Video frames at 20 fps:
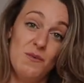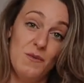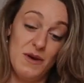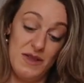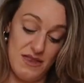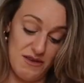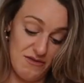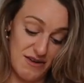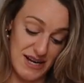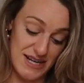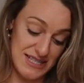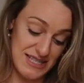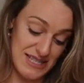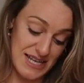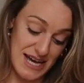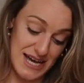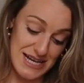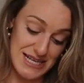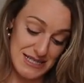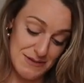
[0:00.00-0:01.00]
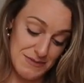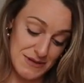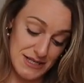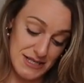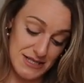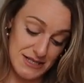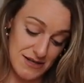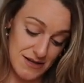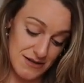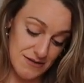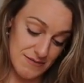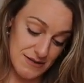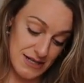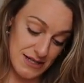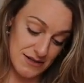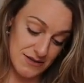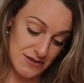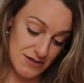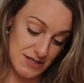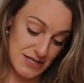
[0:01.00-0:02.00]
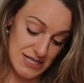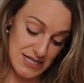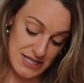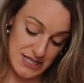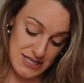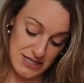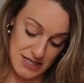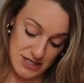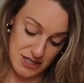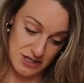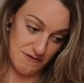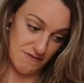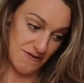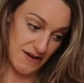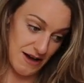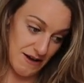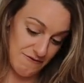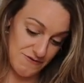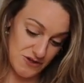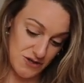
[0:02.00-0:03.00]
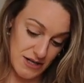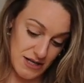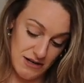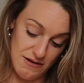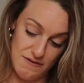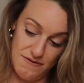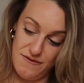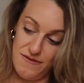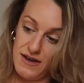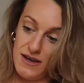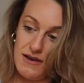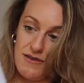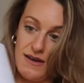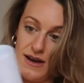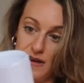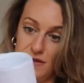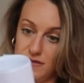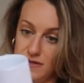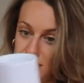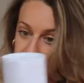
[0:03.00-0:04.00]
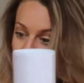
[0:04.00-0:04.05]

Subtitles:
with the right size, because oh my god, it's such a faff trying to figure out